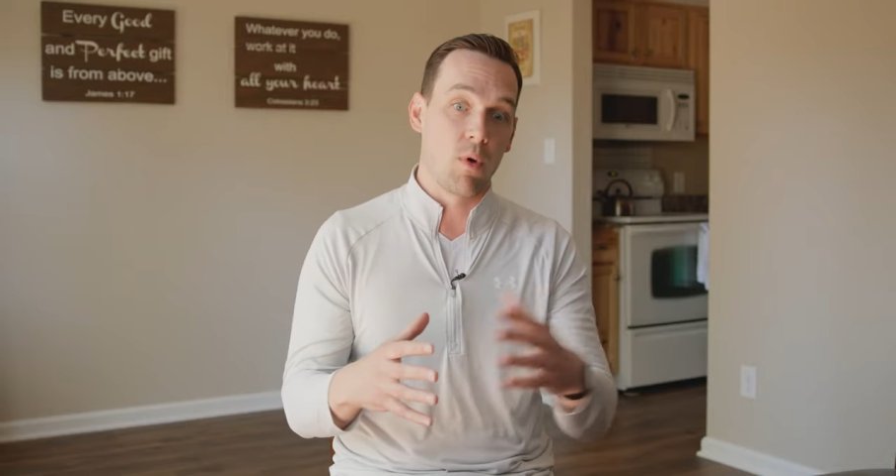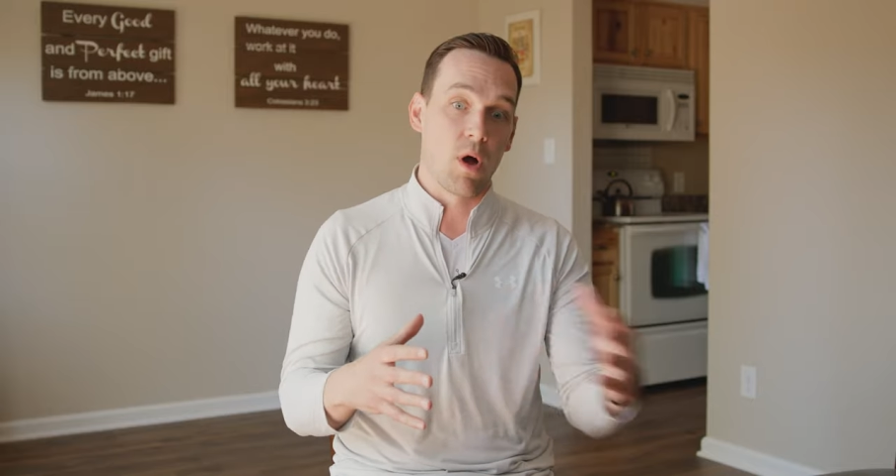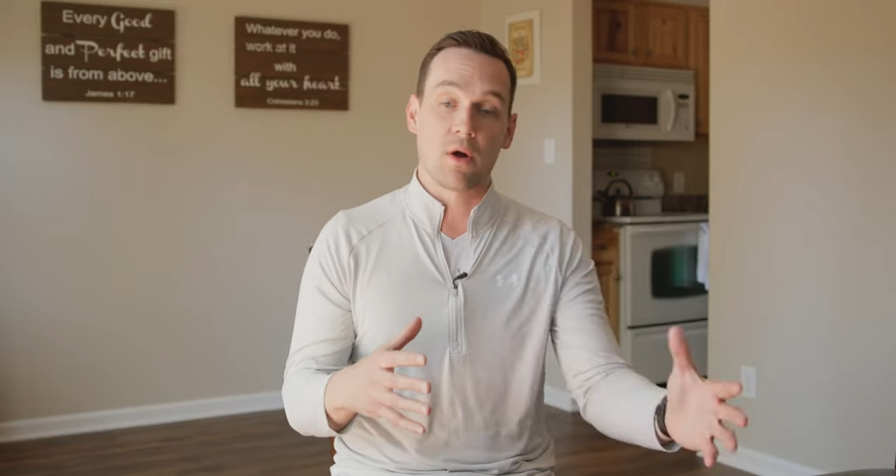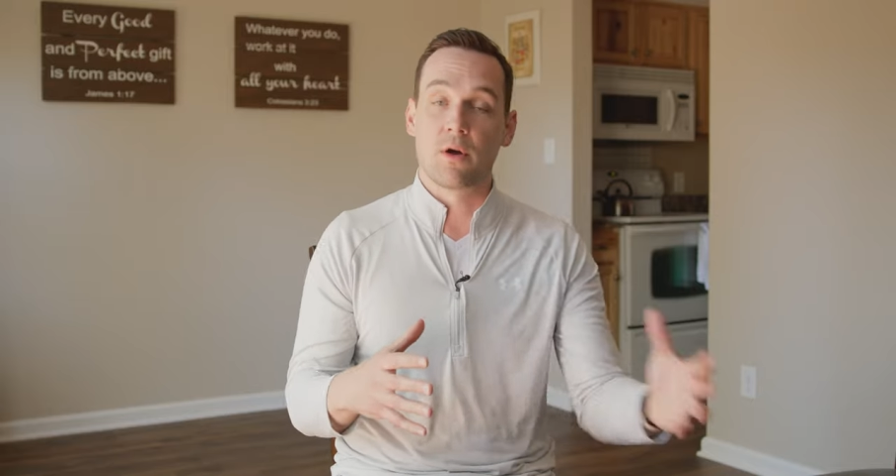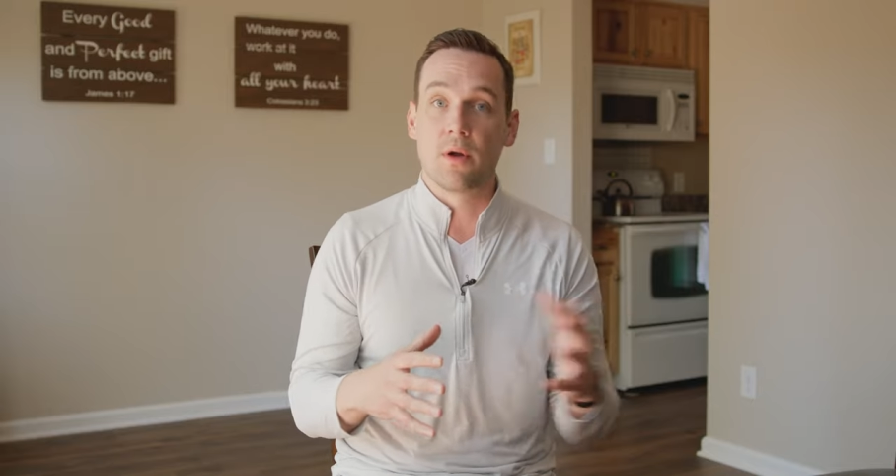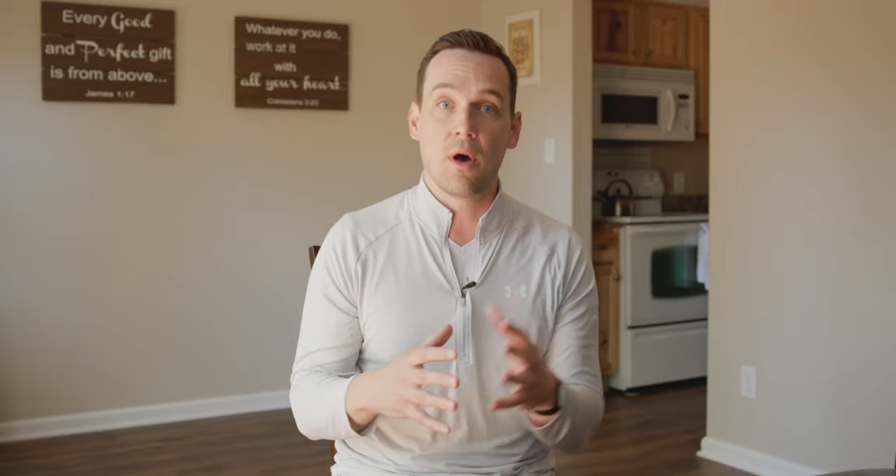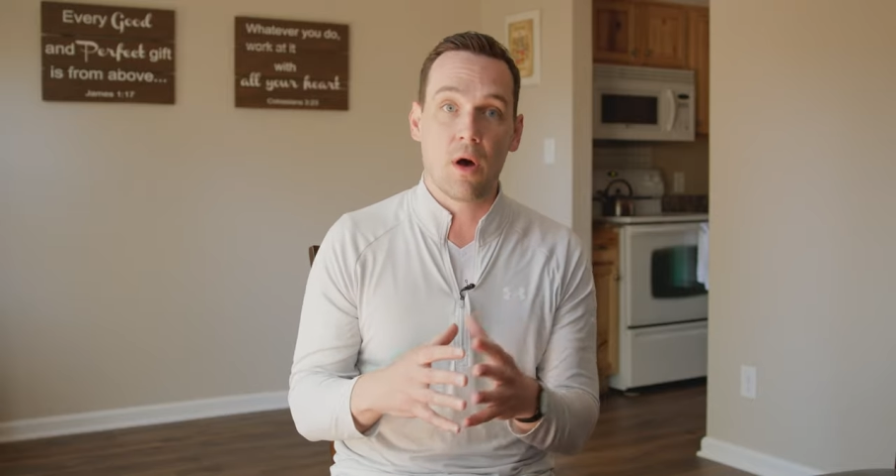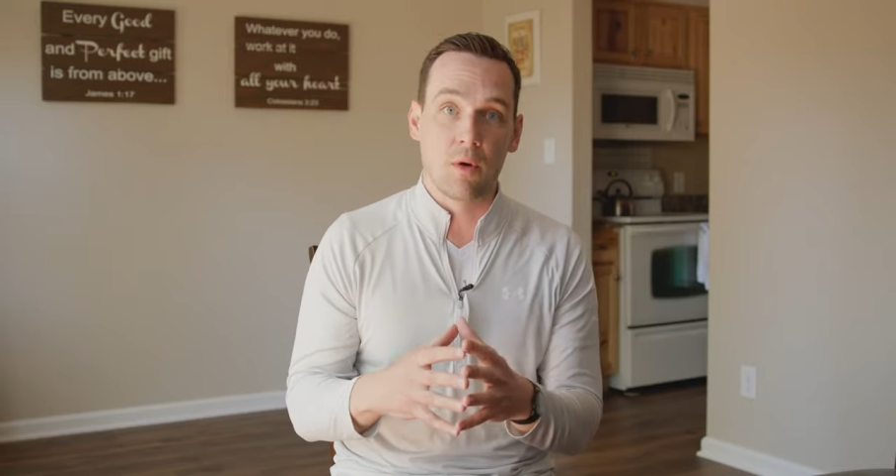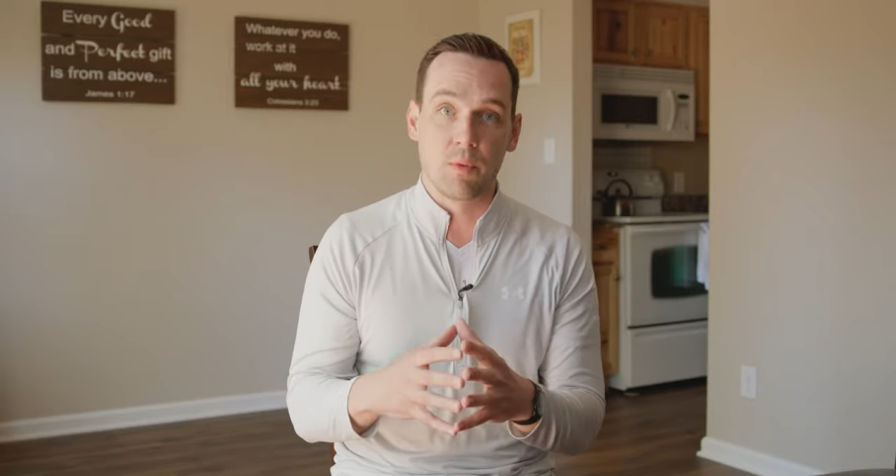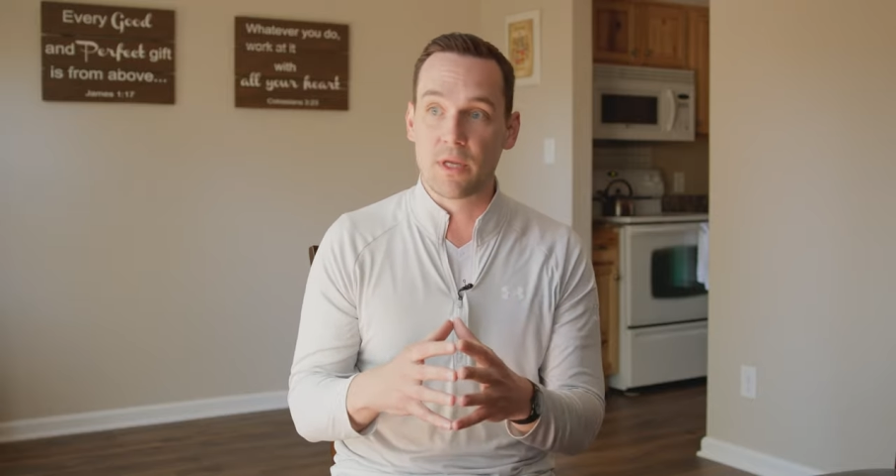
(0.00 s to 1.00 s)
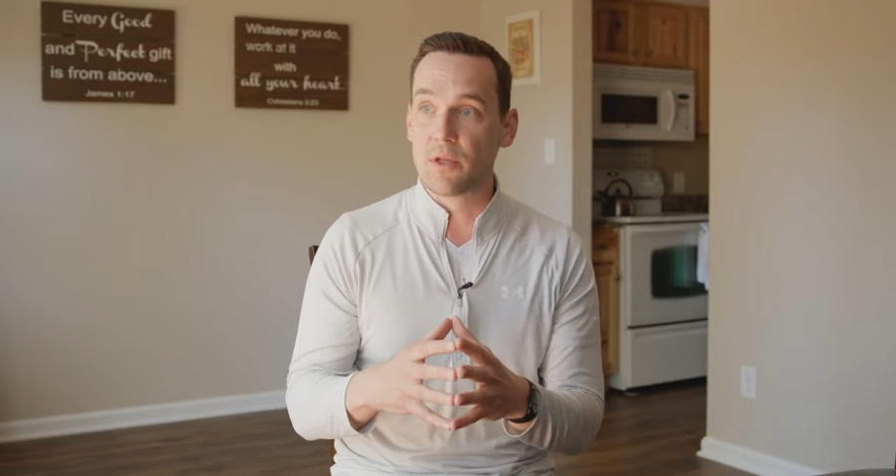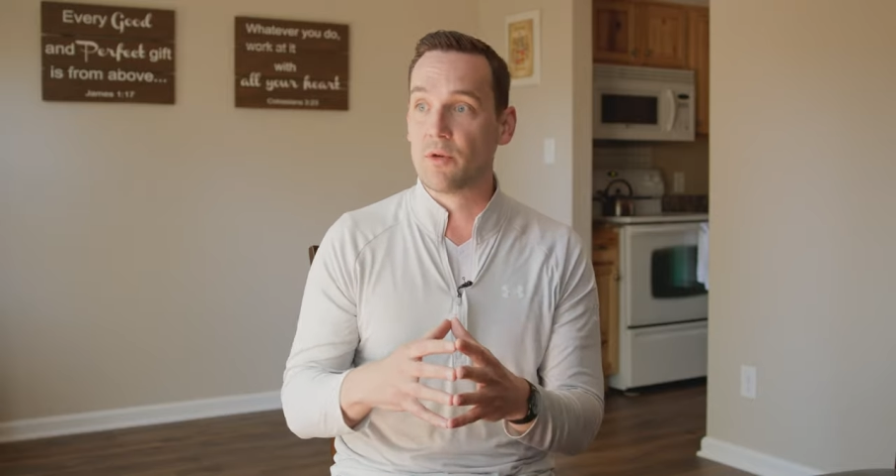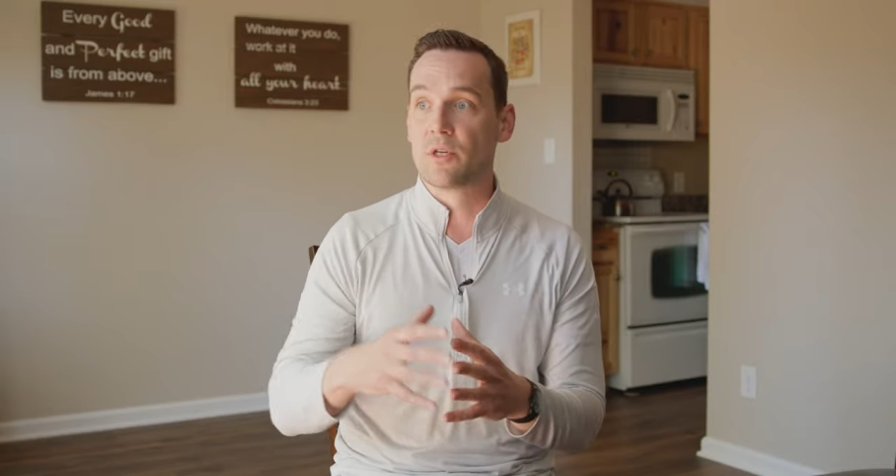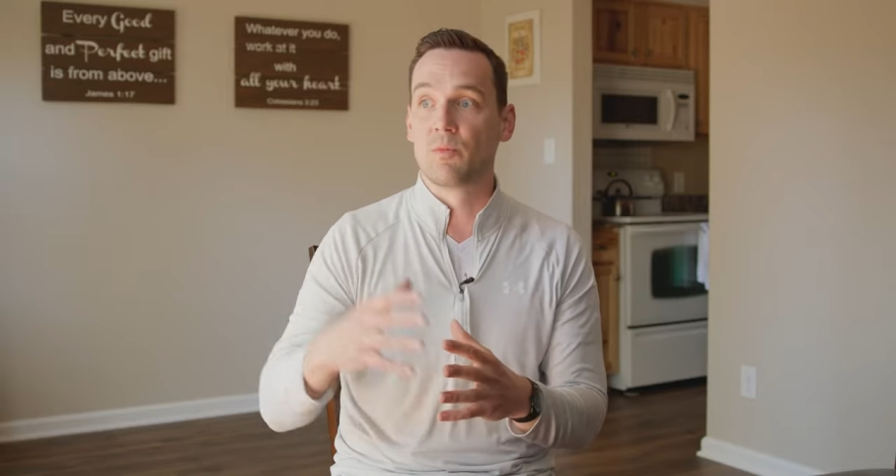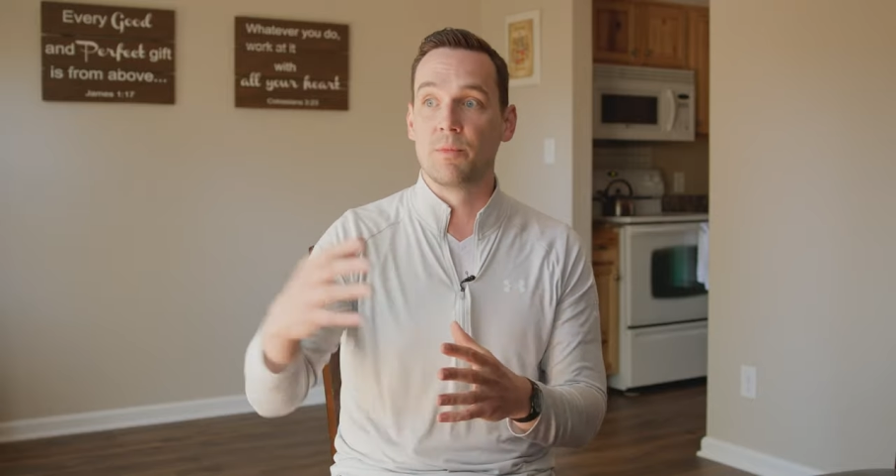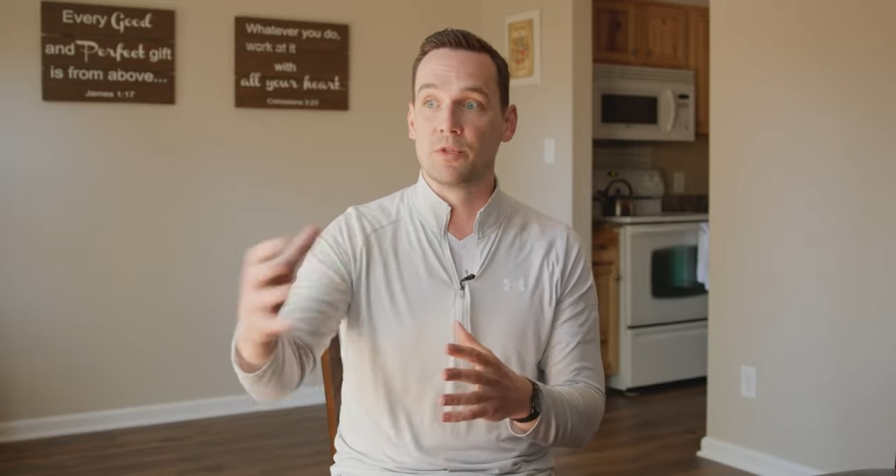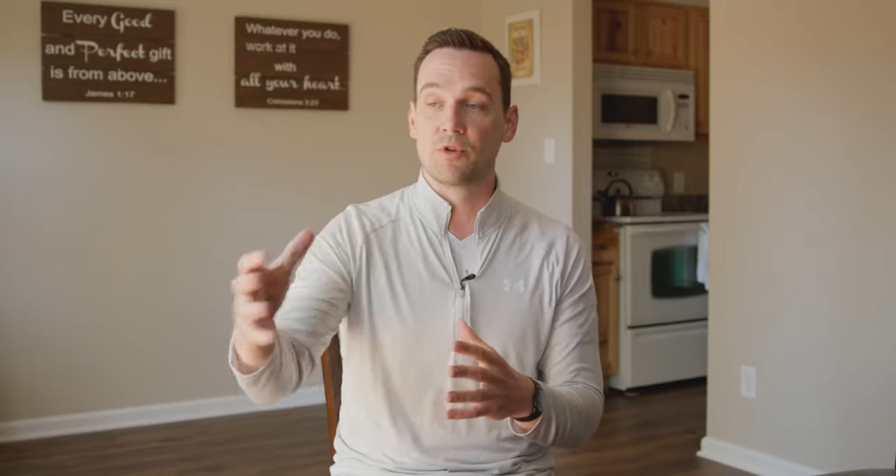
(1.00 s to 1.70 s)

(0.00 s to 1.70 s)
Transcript: walk our dog, we can use it when we